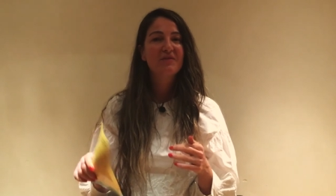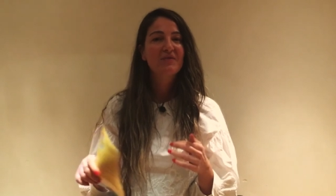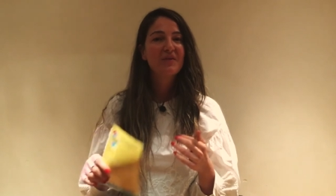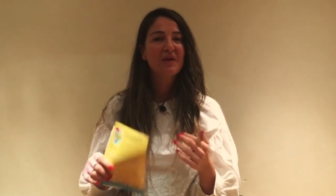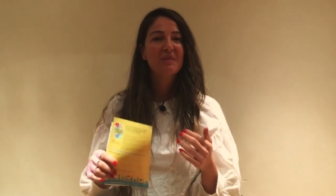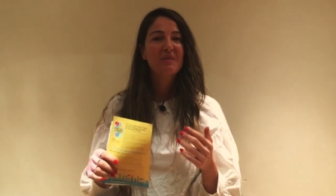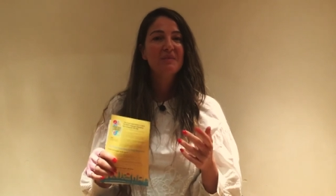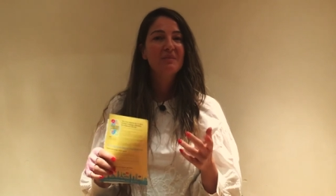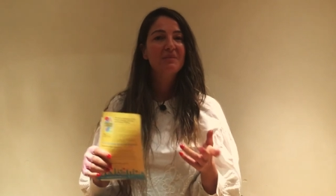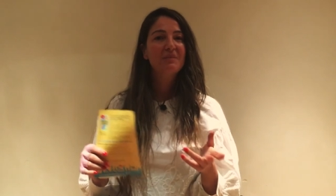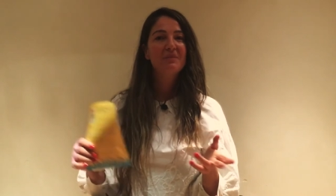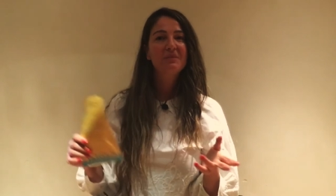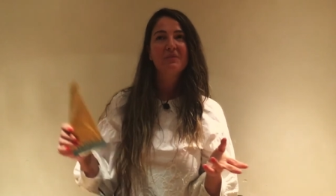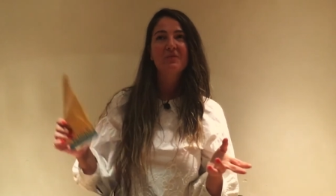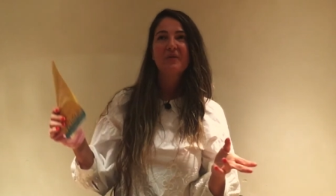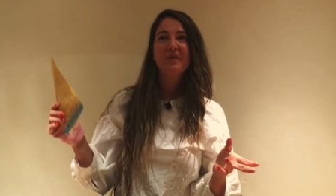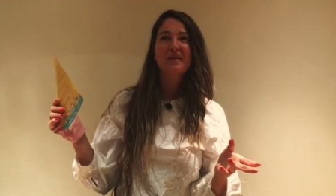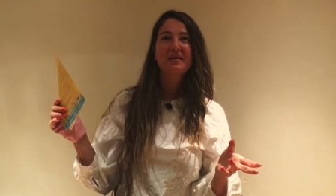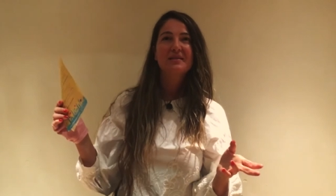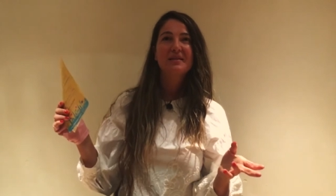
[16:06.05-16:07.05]
if
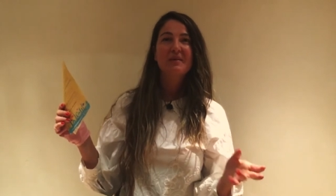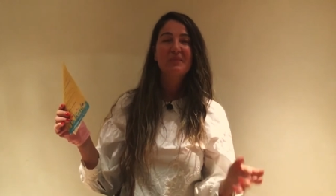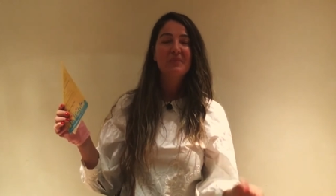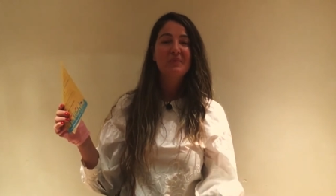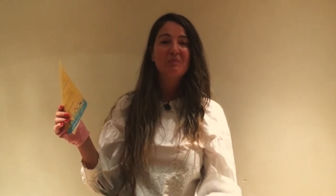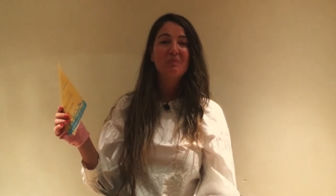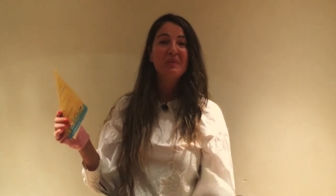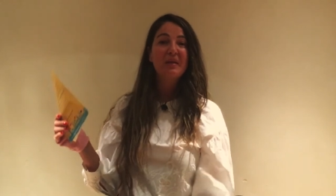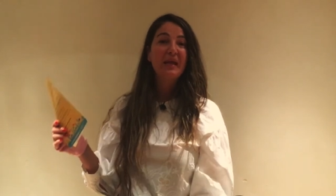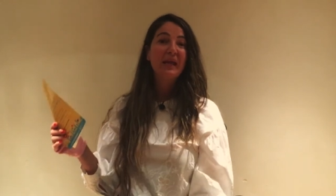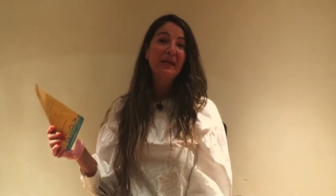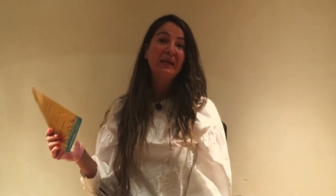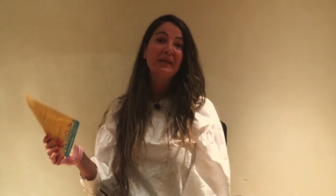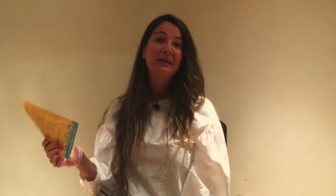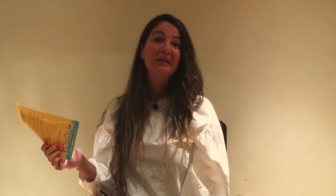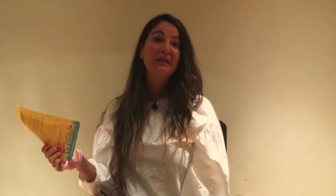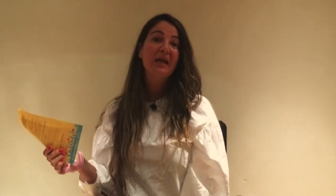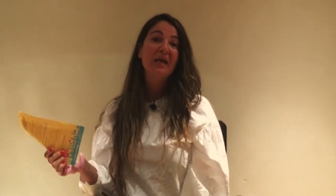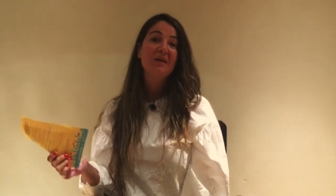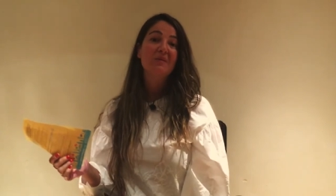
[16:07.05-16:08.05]
i'm for example
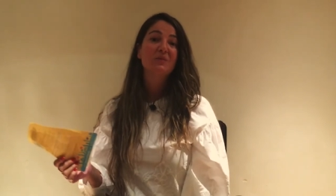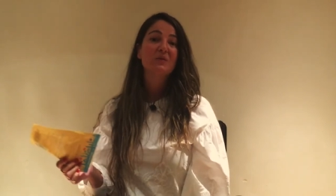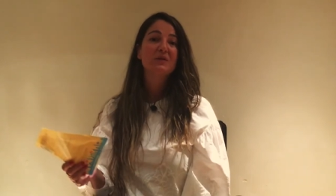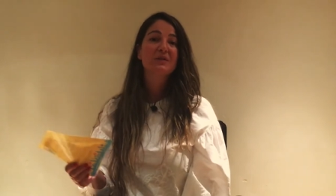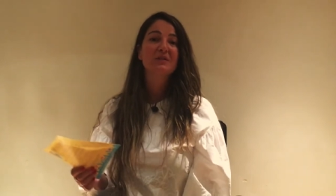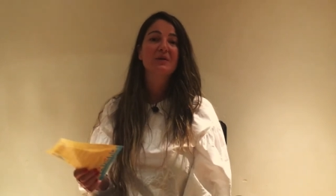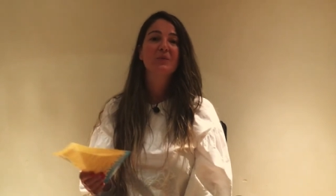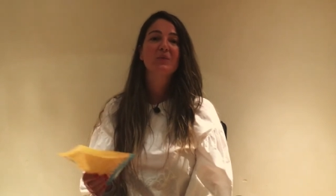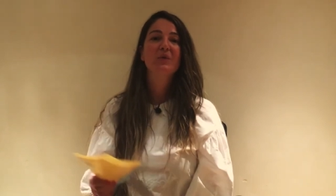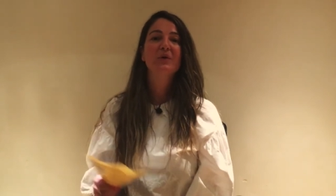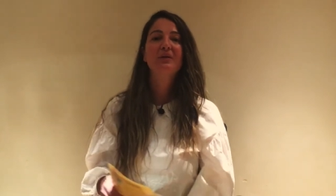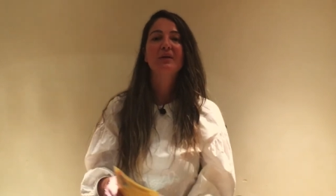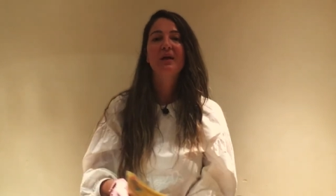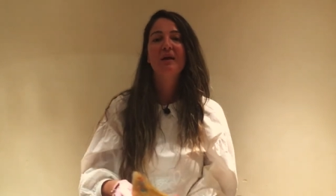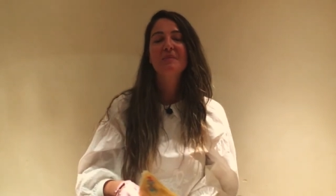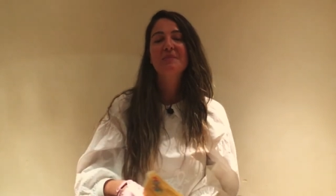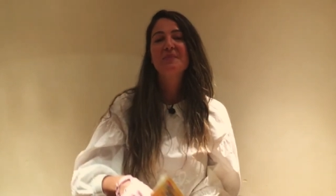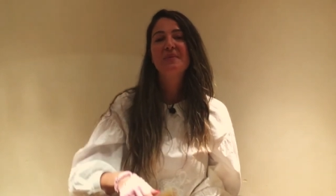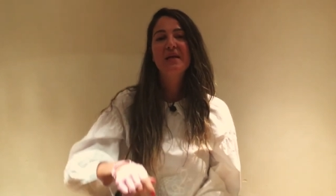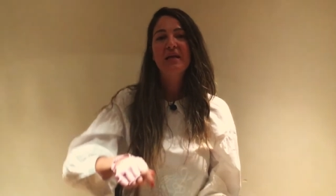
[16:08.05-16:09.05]
playing a game with
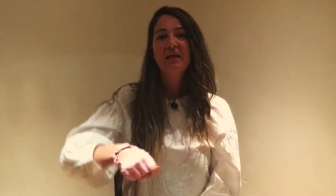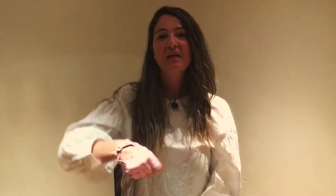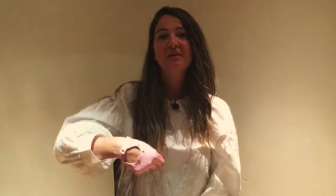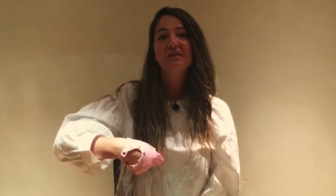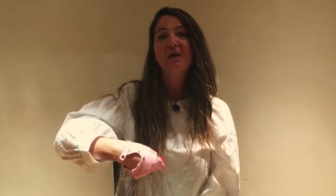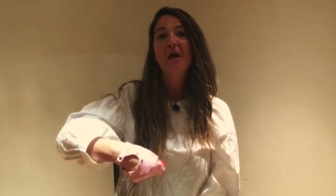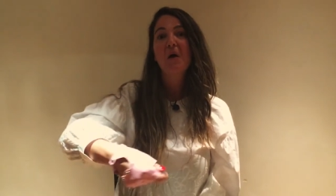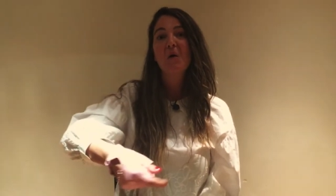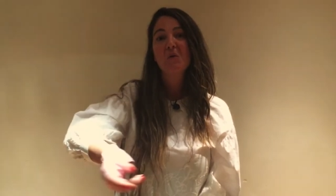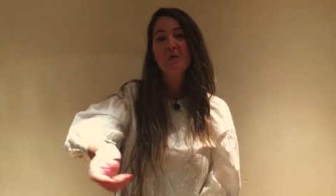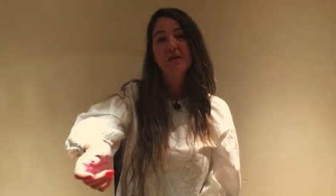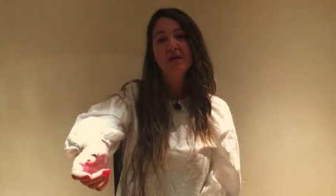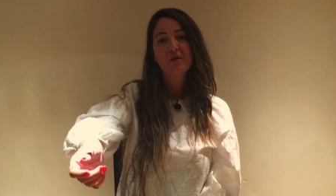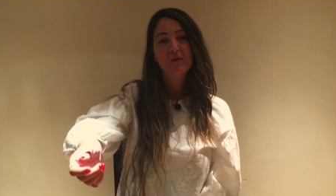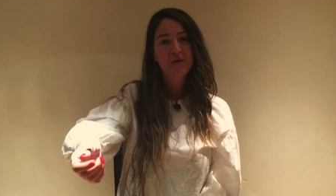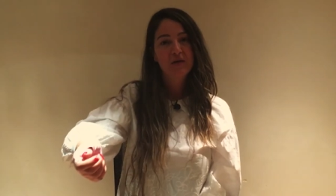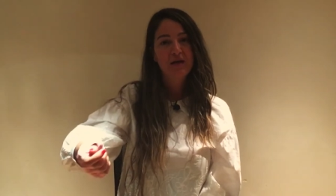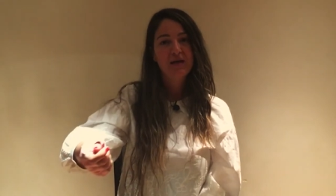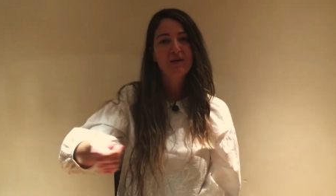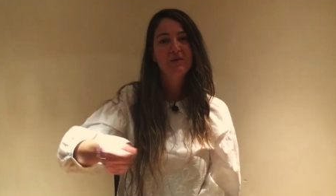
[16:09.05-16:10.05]
someone i'm playing
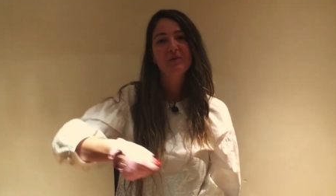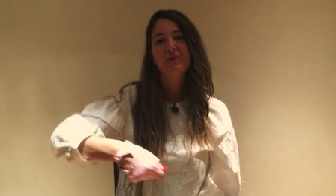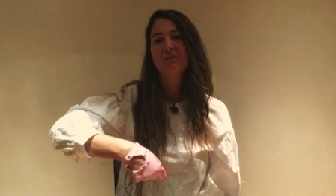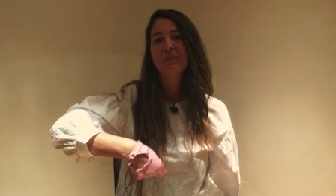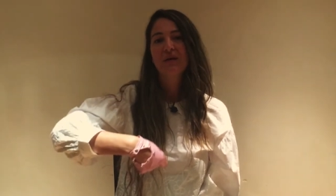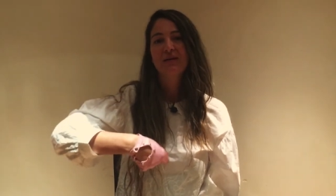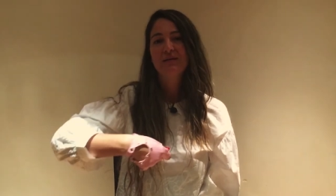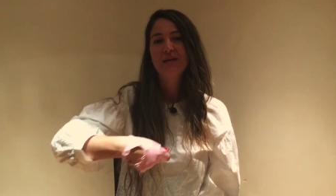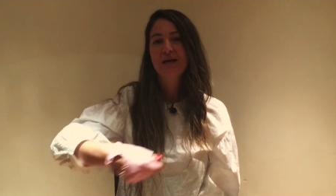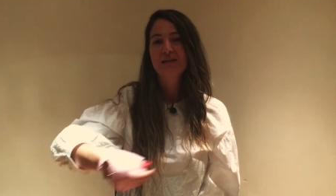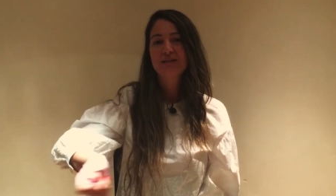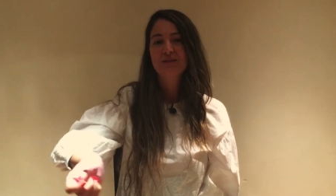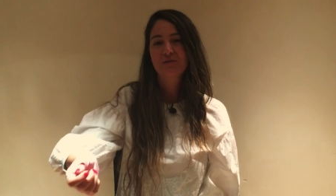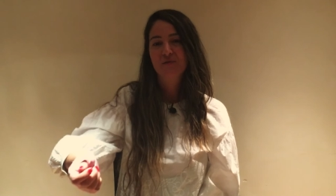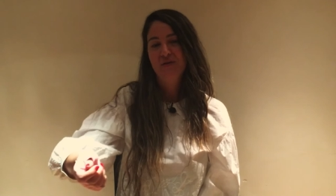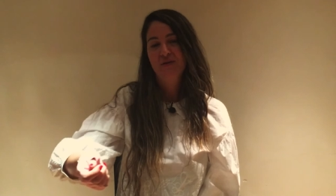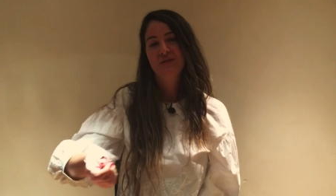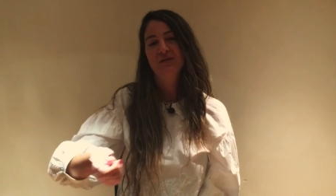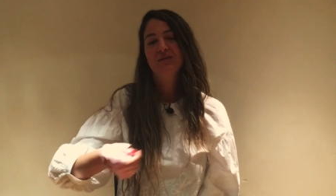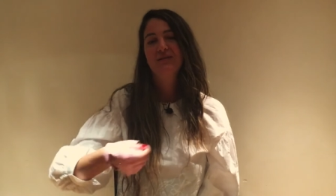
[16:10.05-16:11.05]
taule okay with my
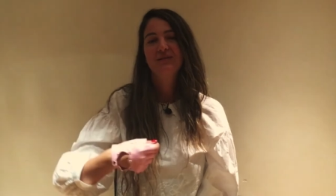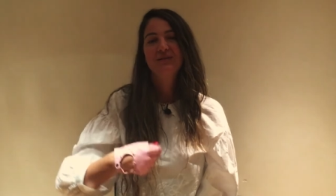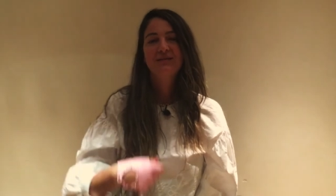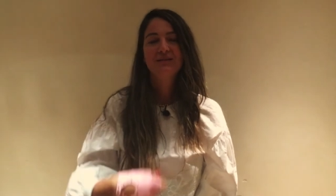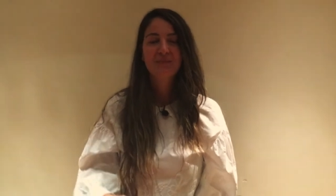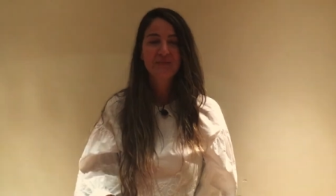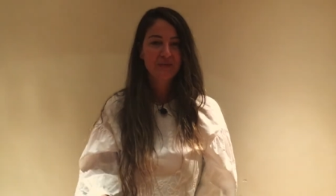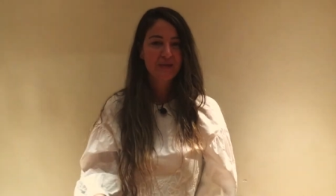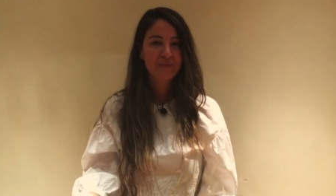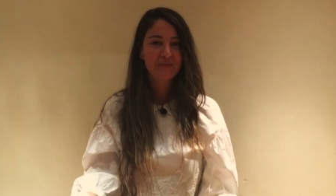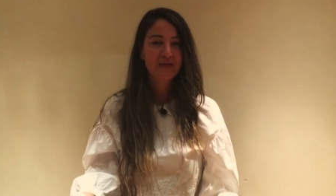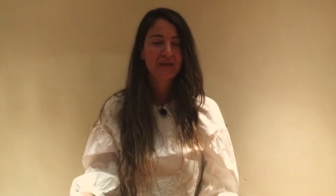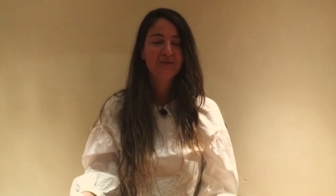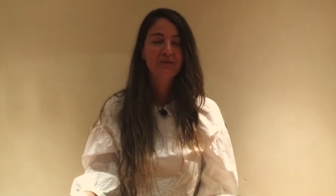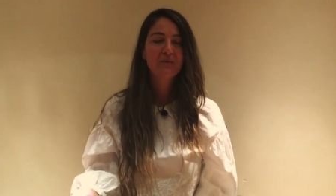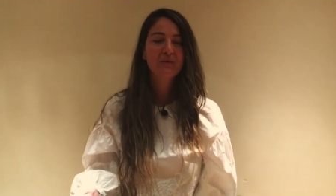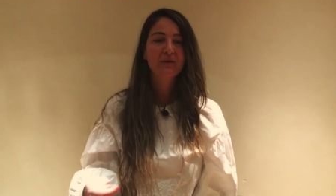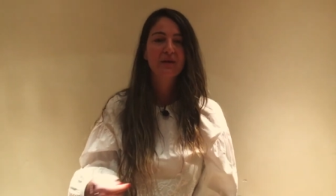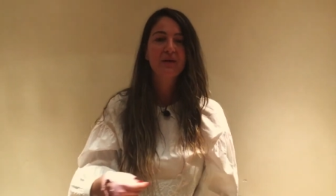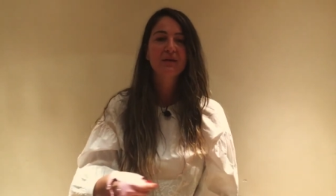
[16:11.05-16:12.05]
dad's friends sometimes
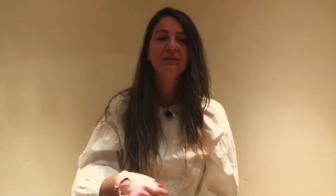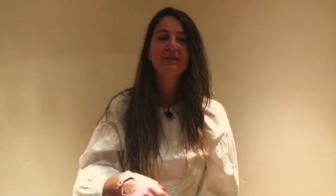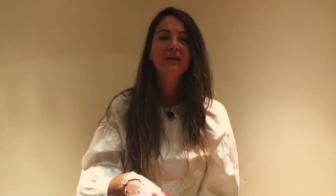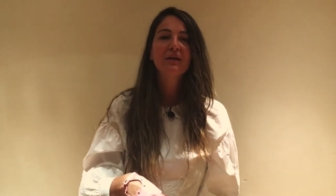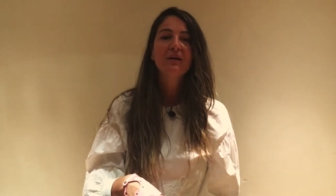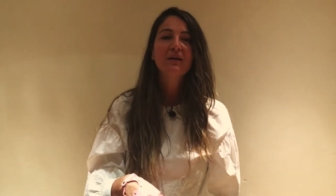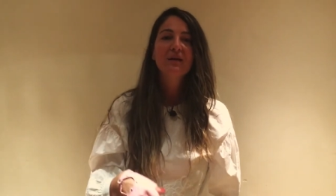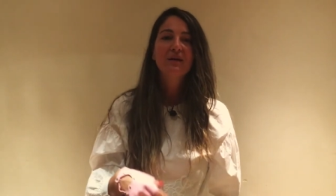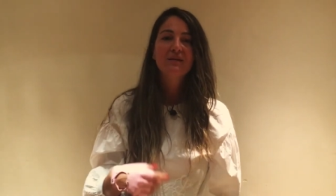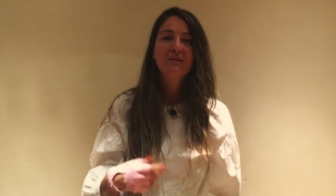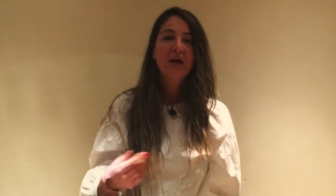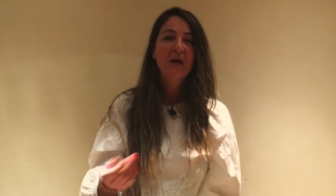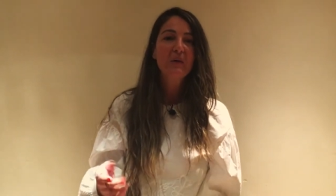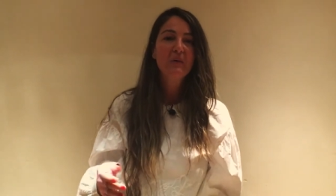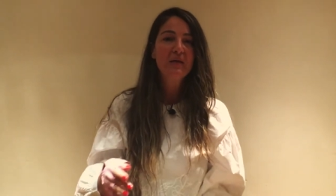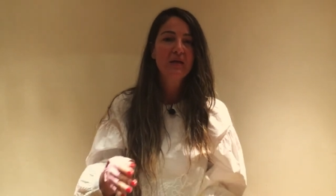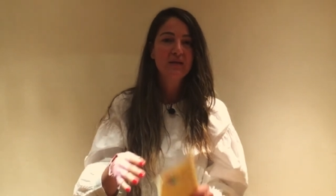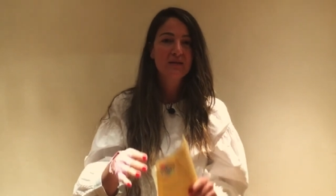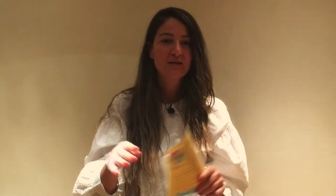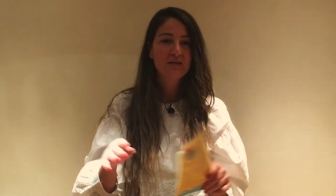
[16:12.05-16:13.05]
i do that
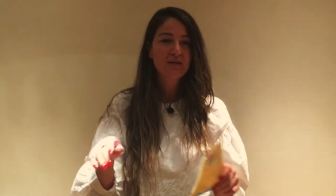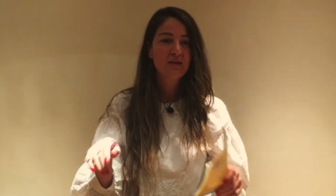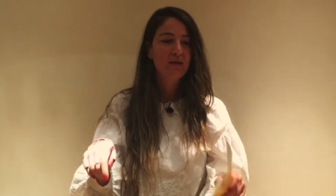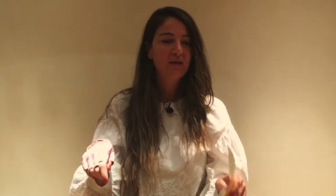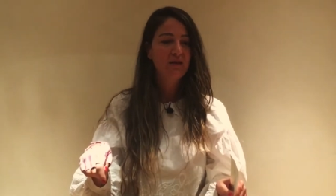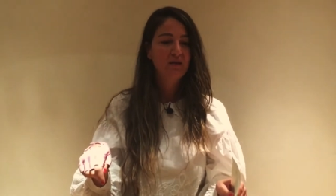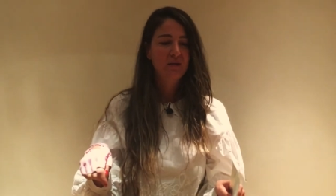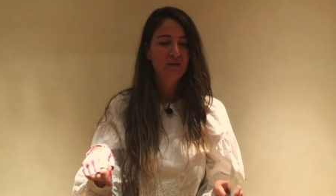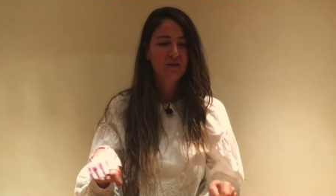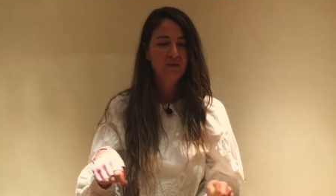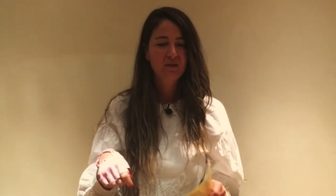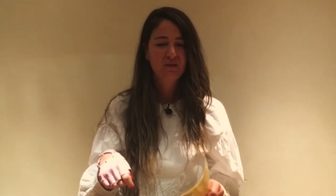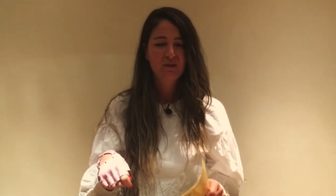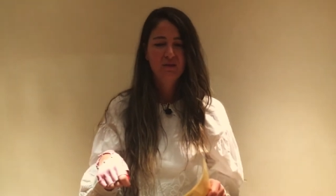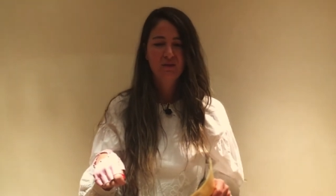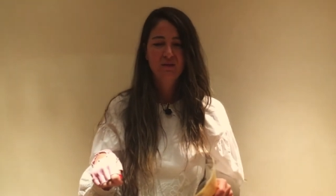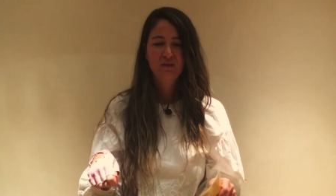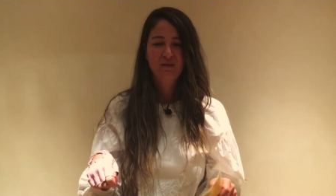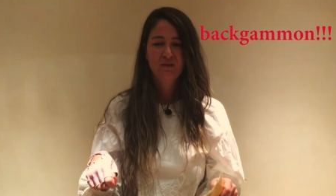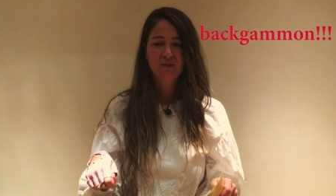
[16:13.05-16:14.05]
taule is like
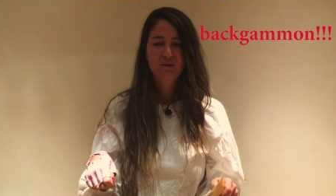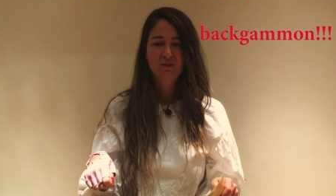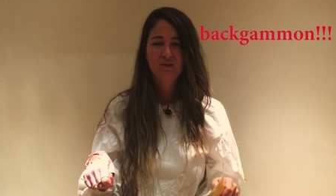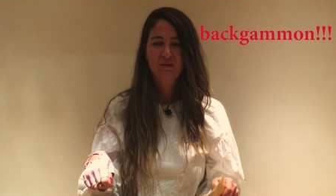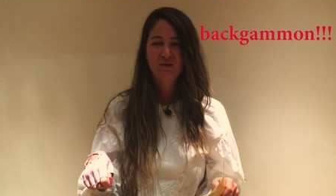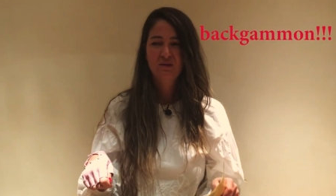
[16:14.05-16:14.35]
uh,